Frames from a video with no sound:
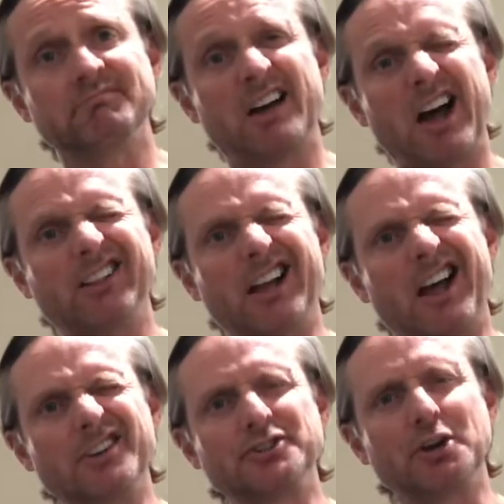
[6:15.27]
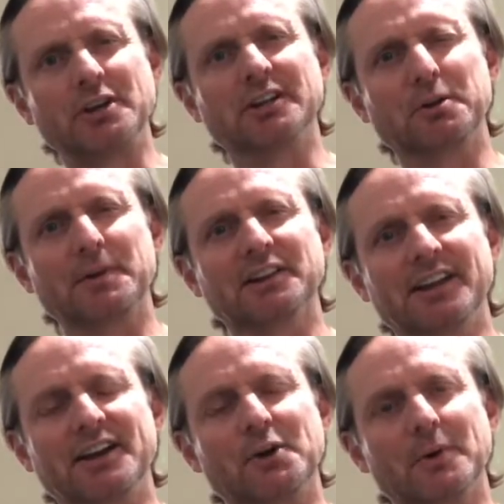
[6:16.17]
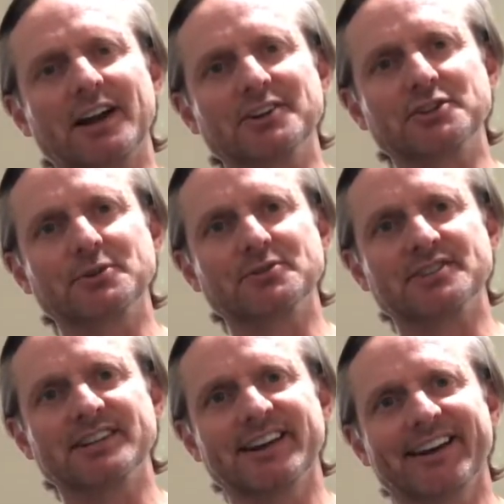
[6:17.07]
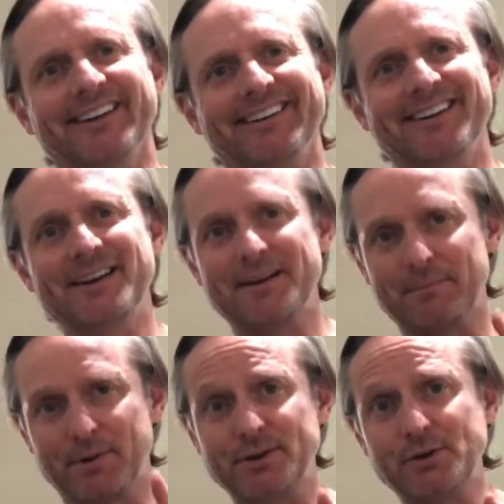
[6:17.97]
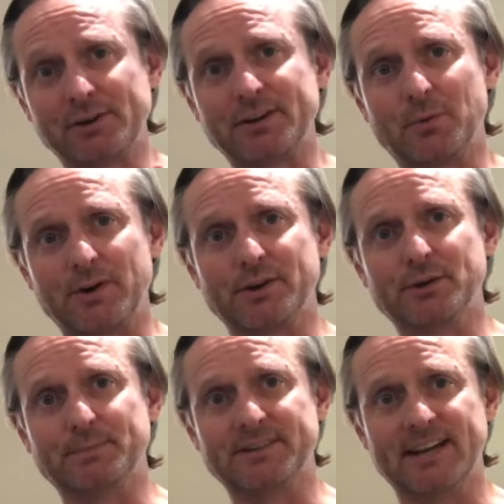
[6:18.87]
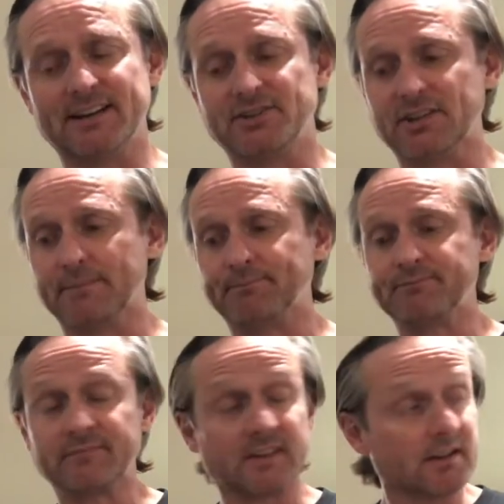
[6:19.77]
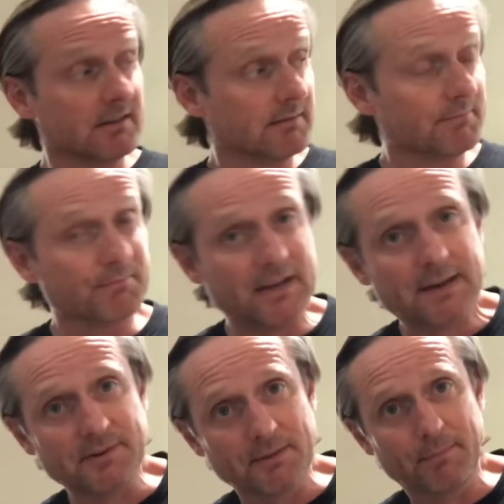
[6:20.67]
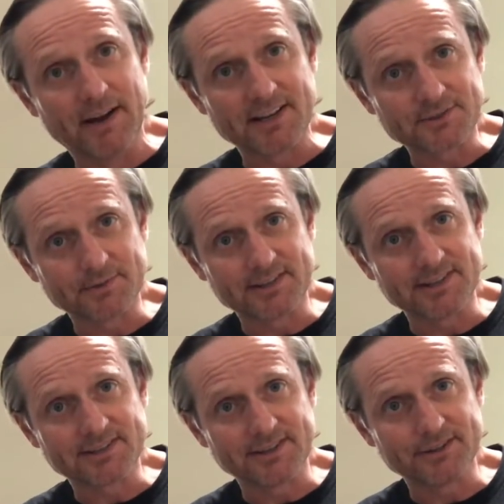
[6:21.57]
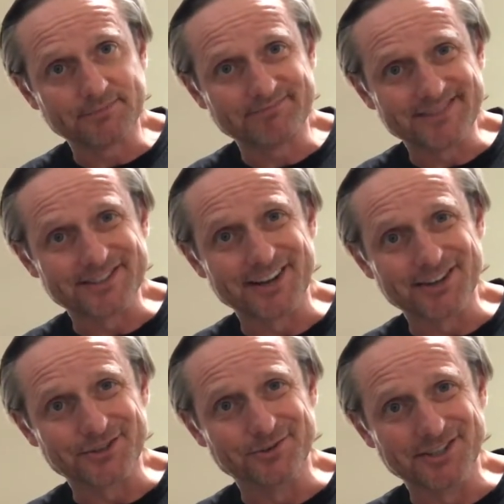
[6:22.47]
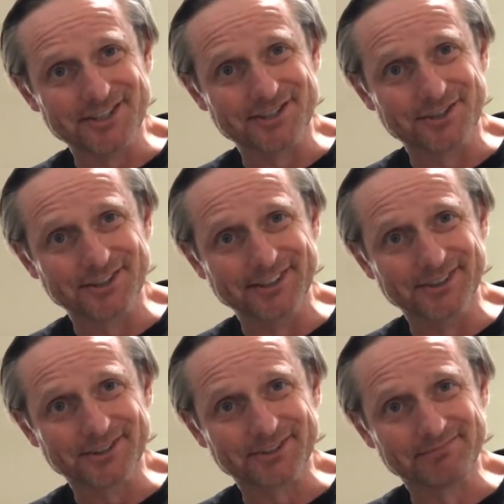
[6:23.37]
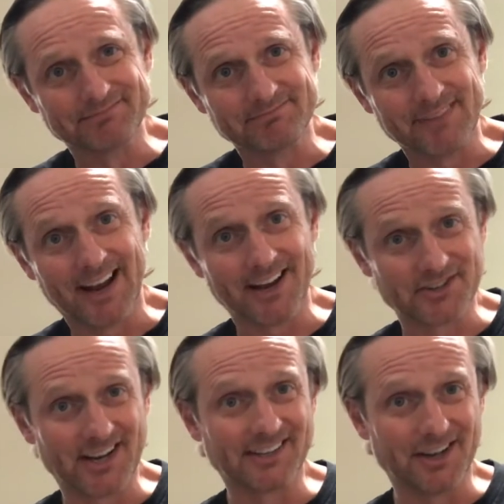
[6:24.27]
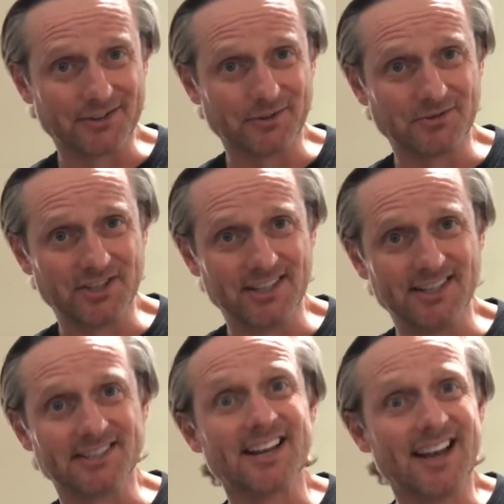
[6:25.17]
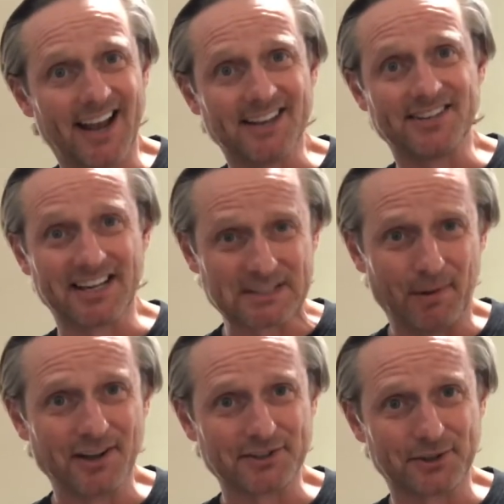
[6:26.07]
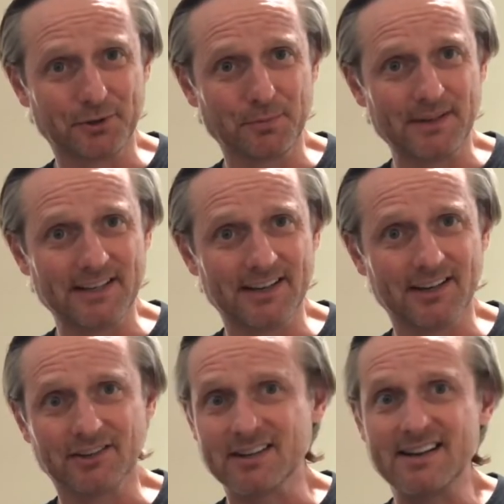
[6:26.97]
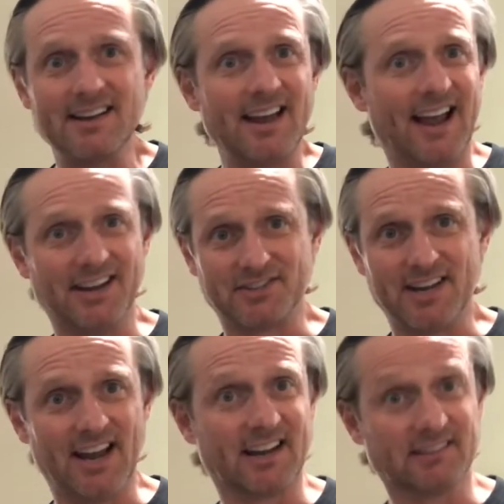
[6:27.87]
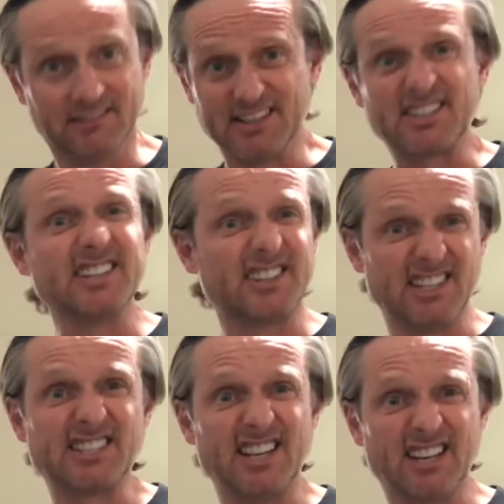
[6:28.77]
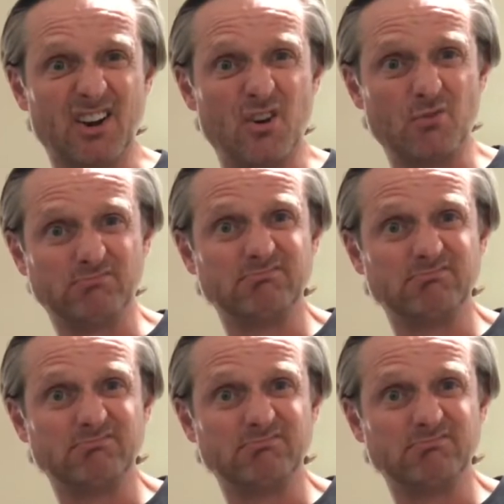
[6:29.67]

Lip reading: I'll show you a little bit later what I choose today. But you're going to want a good potato chip. Maybe the best with this, though, is nacho cheese Doritos. Hashtag nacho cheese, hashtag sponsor old BL, hashtag let's get this thing on